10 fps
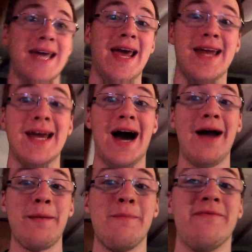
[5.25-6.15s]
and
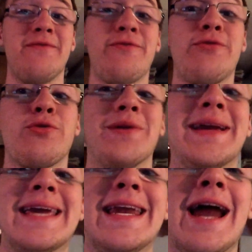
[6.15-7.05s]
I'm
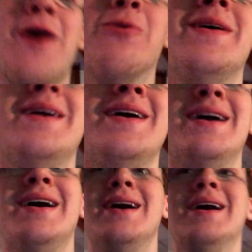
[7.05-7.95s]
freaking out.
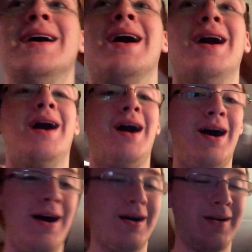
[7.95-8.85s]
Uh,